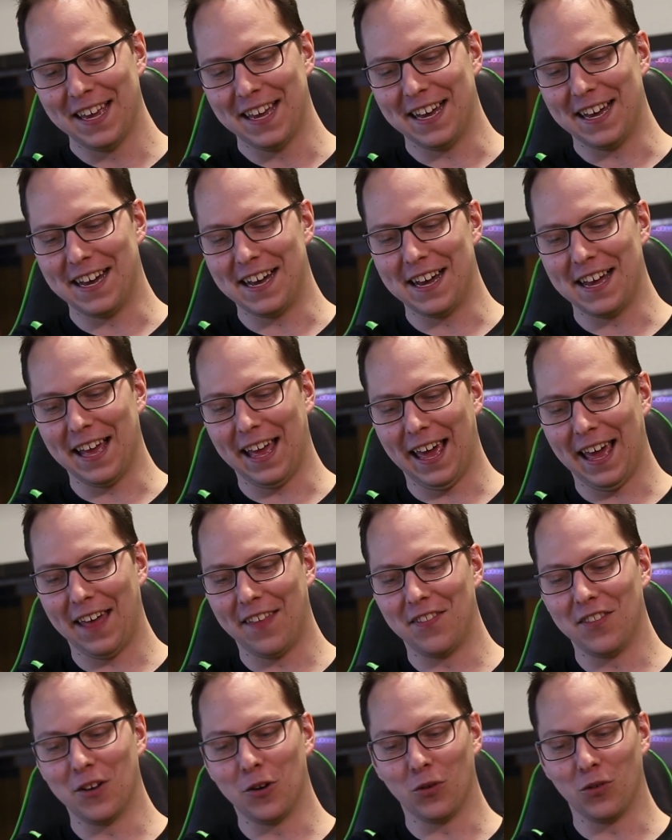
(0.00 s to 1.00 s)

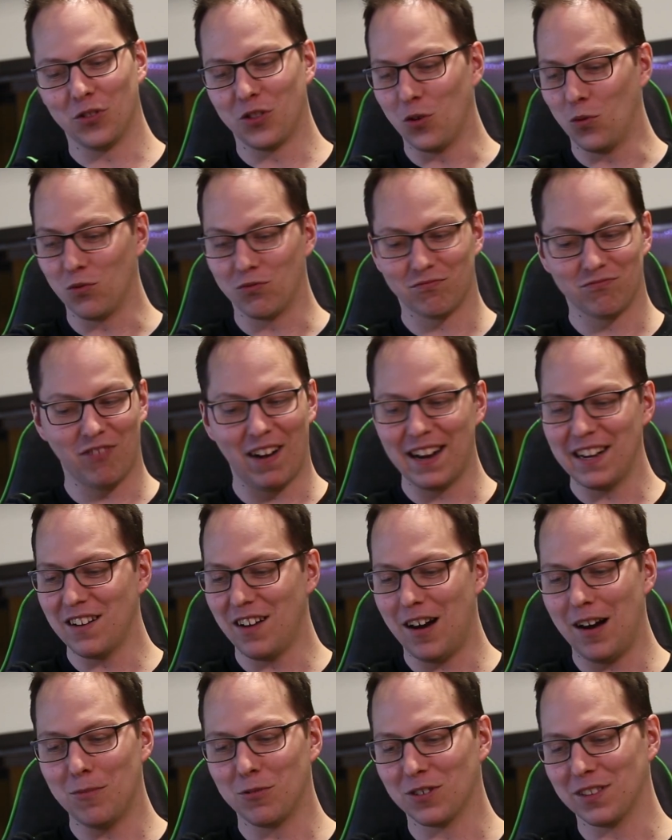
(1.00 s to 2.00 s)
And the right
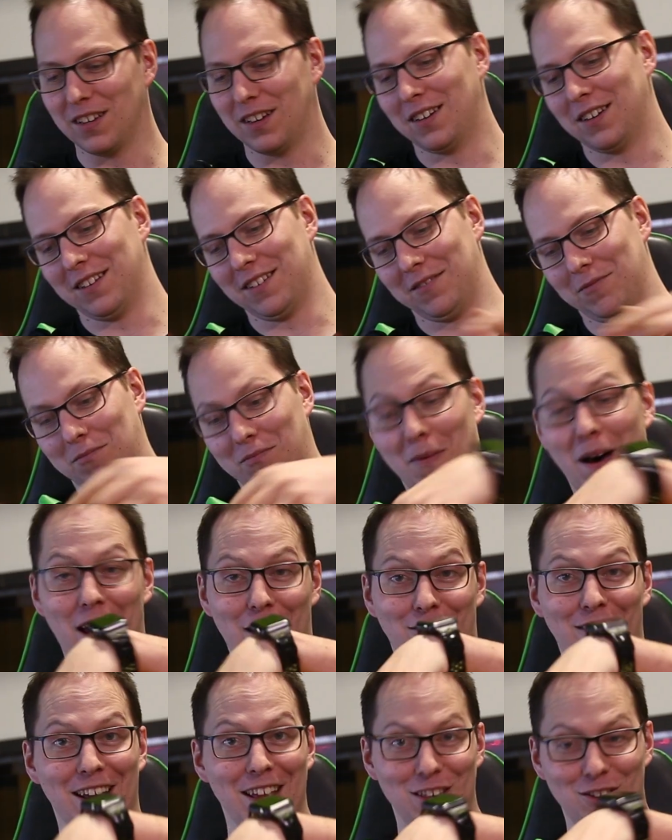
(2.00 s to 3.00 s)
knob, or the my
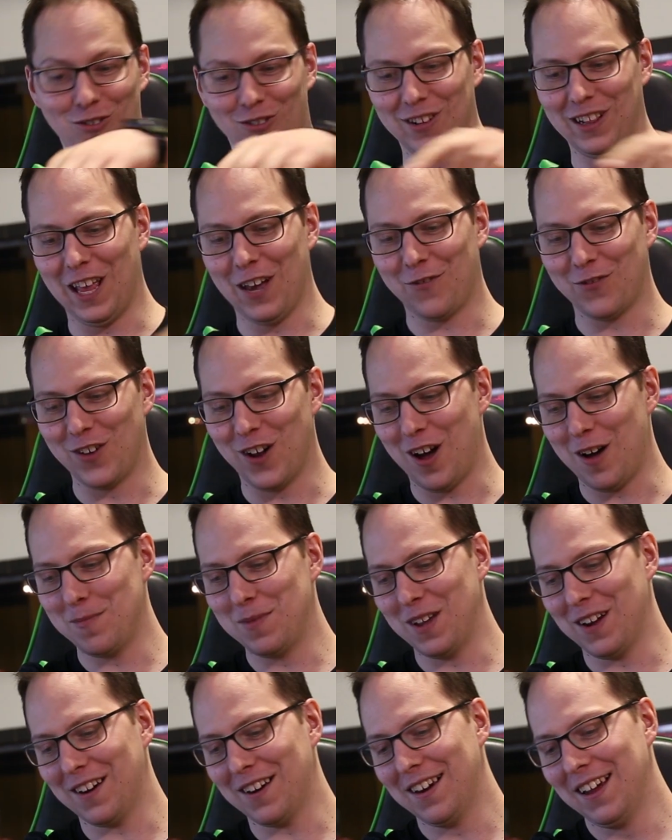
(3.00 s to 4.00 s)
right, your left
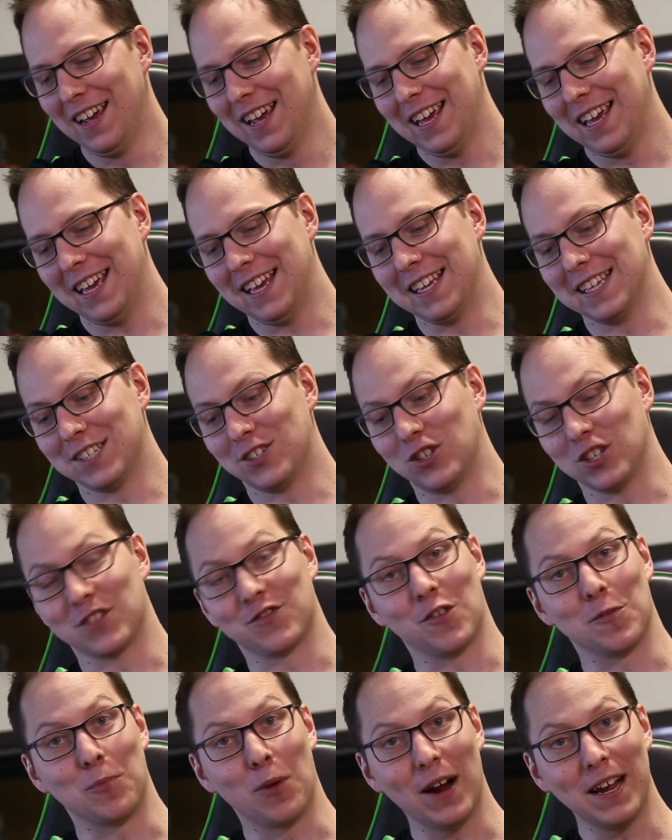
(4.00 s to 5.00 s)
knob here, is just
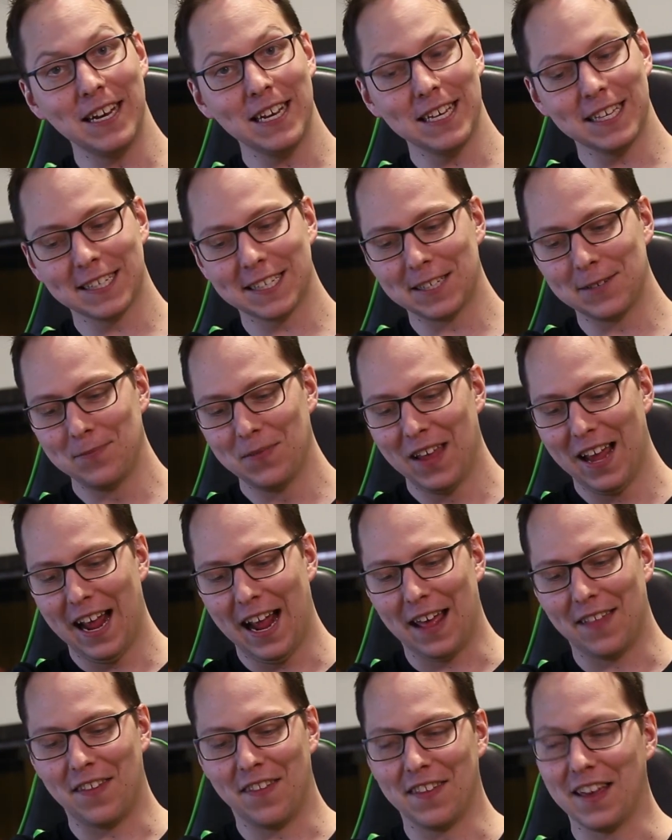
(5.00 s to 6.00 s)
for brightness.
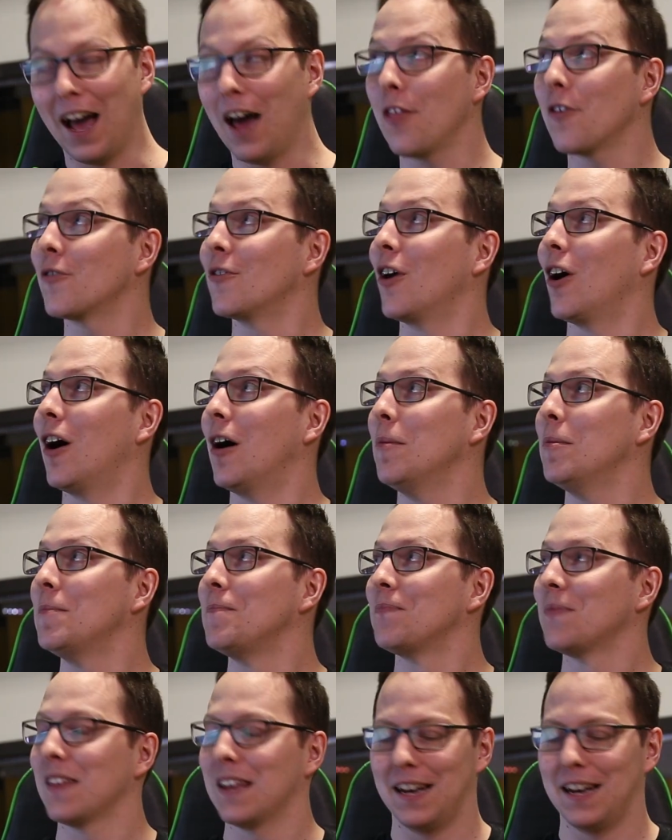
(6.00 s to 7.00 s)
And then the other
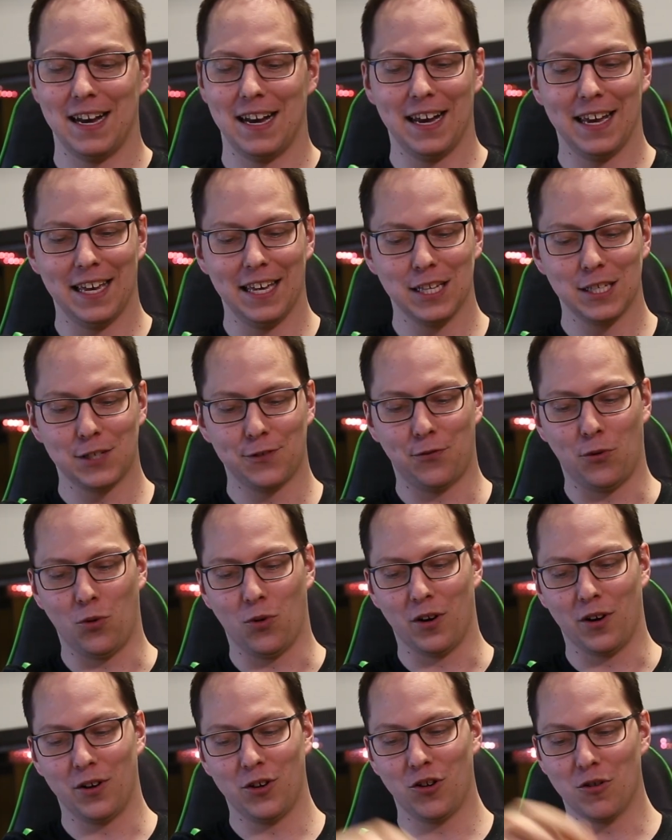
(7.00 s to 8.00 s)
knob is
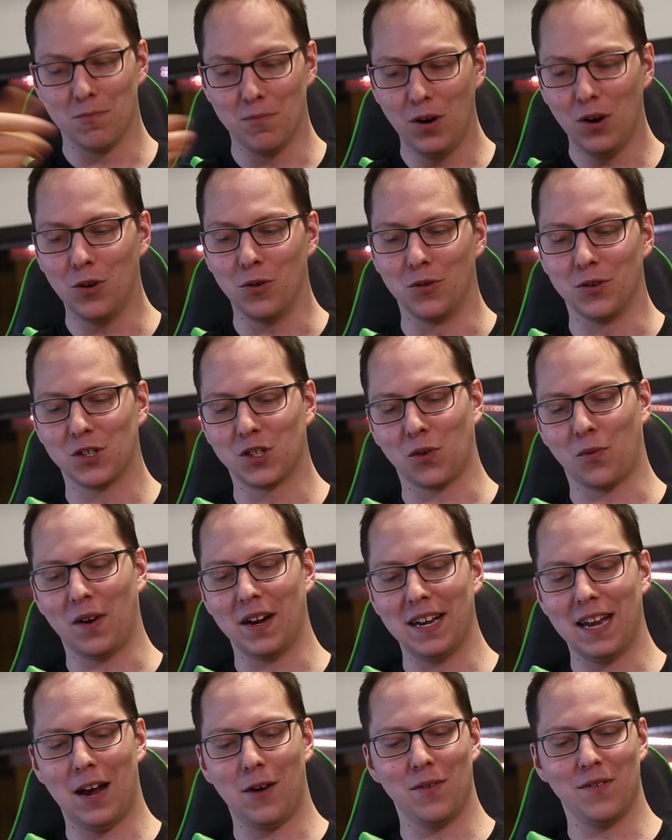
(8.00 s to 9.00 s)
for your mode. So
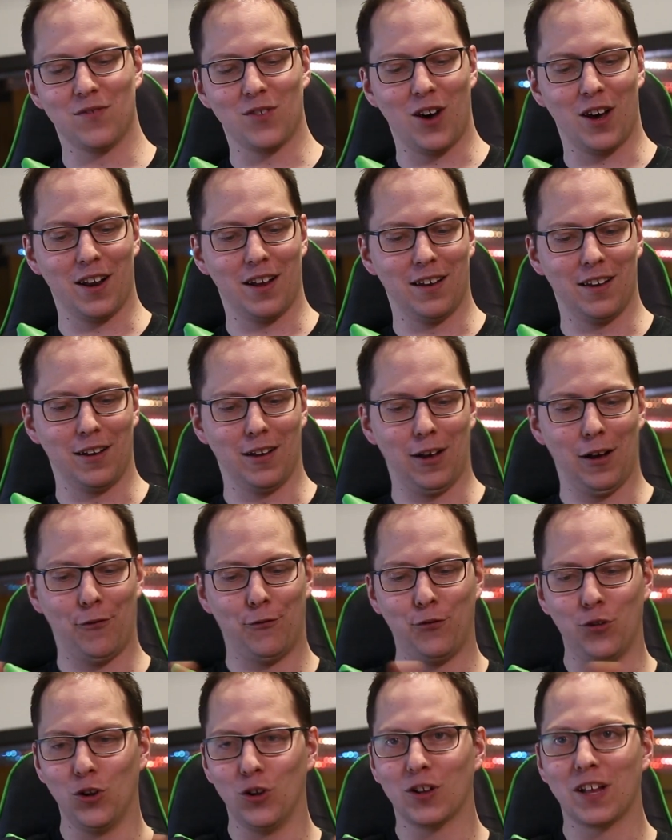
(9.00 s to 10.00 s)
right now we've got a
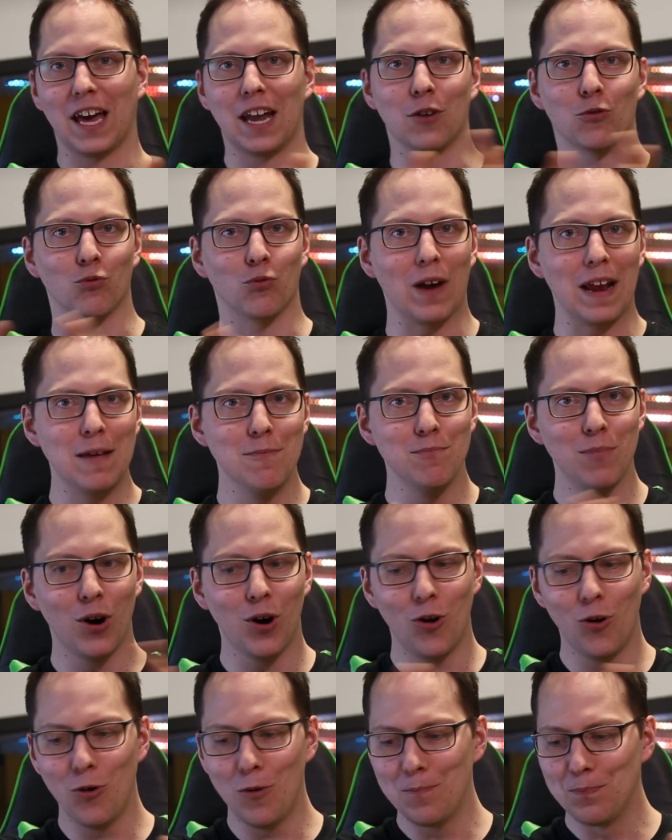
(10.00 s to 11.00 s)
full kind of
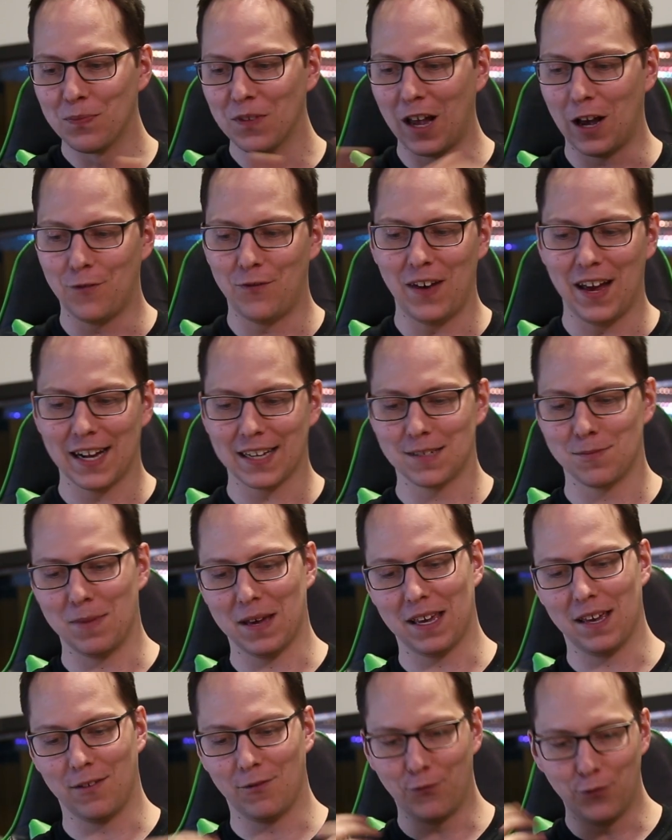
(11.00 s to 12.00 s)
rainbow effect,
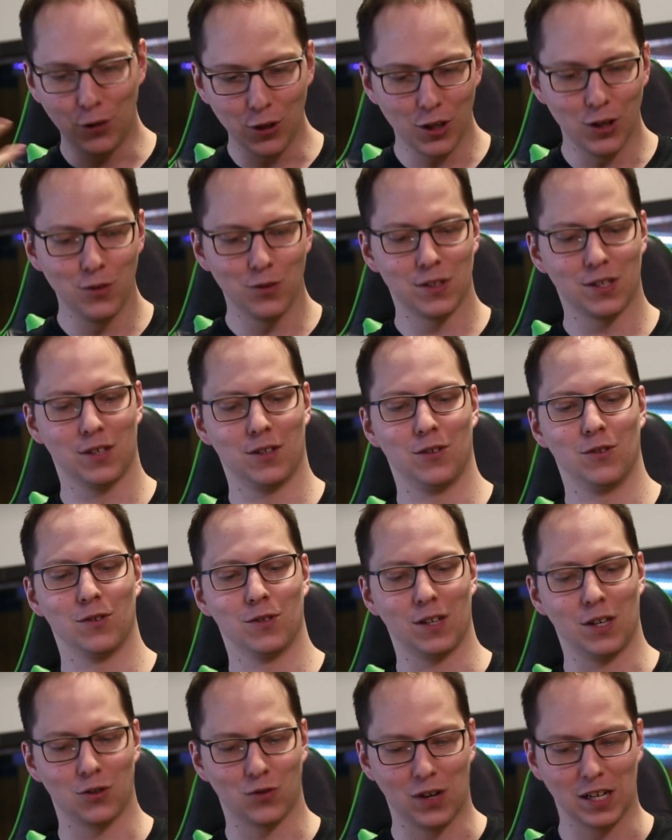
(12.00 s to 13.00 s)
making full use of
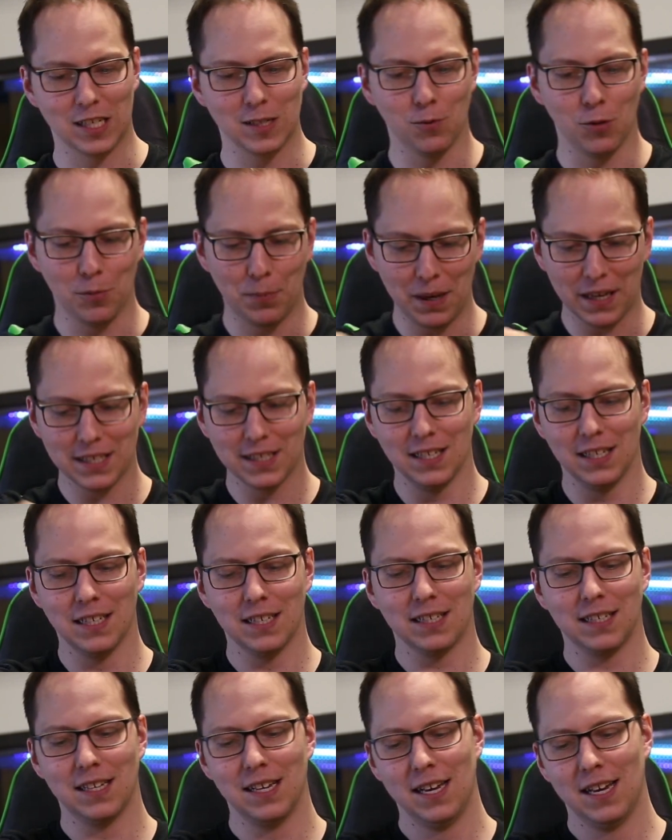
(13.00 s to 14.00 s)
those addressable
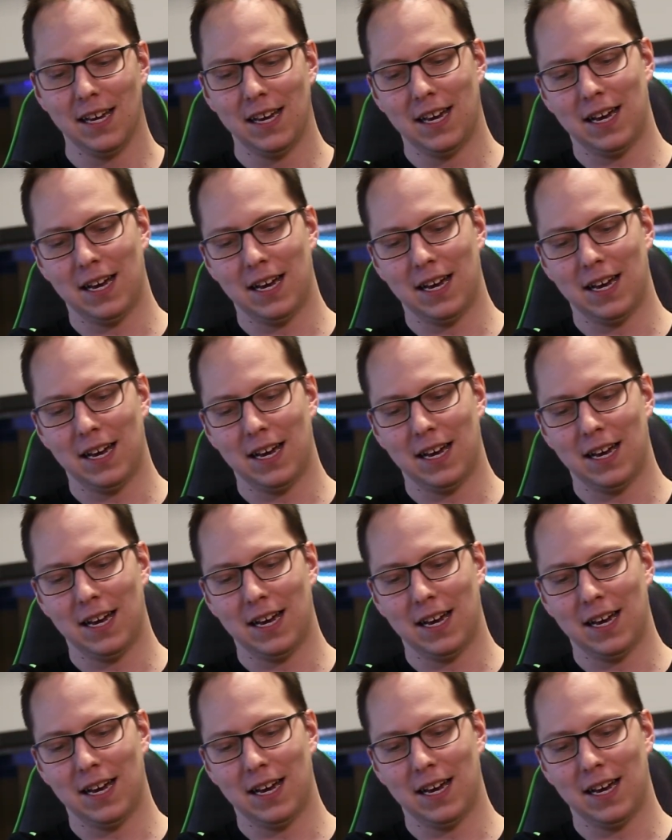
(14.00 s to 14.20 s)
pixels.